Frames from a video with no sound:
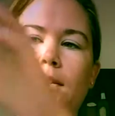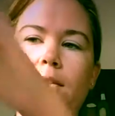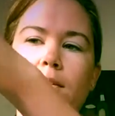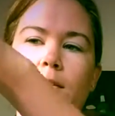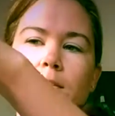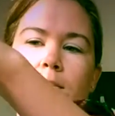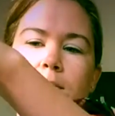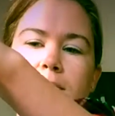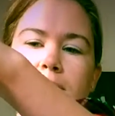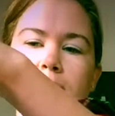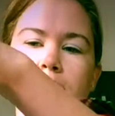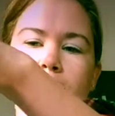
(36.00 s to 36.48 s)

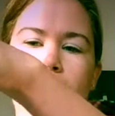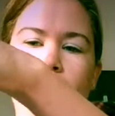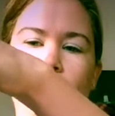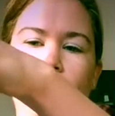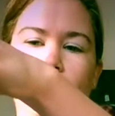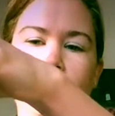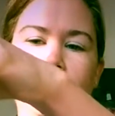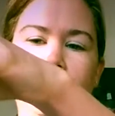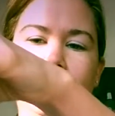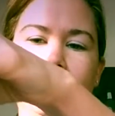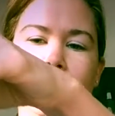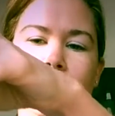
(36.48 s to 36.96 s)
There was a little
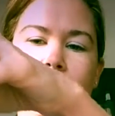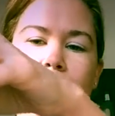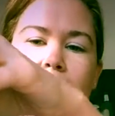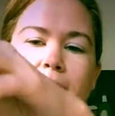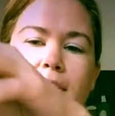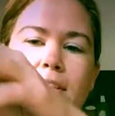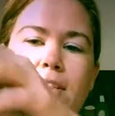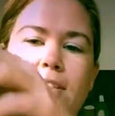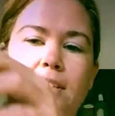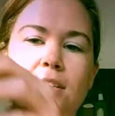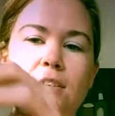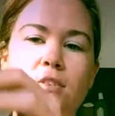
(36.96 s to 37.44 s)
bit left
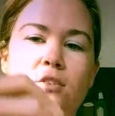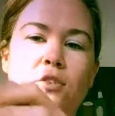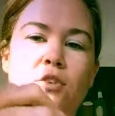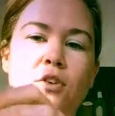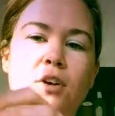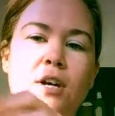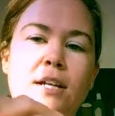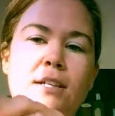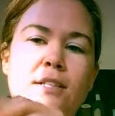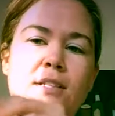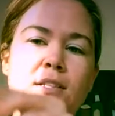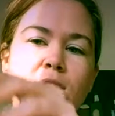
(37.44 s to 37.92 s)
that didn't
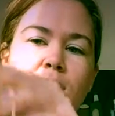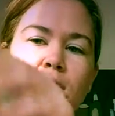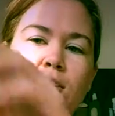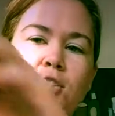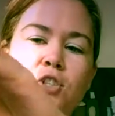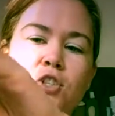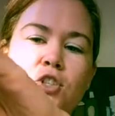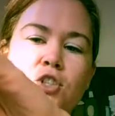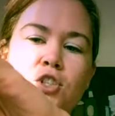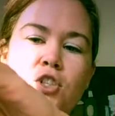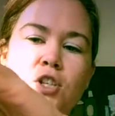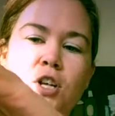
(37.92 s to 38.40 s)
grate, so I
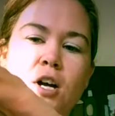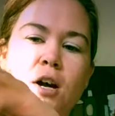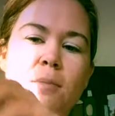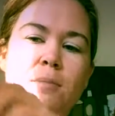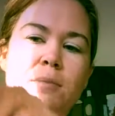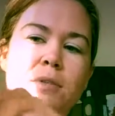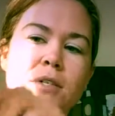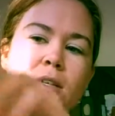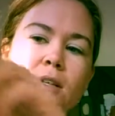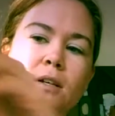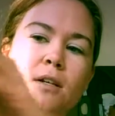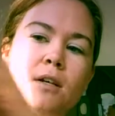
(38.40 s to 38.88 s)
just
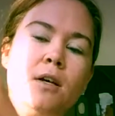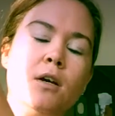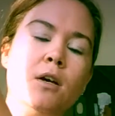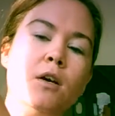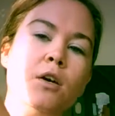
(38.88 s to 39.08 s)
chopped it.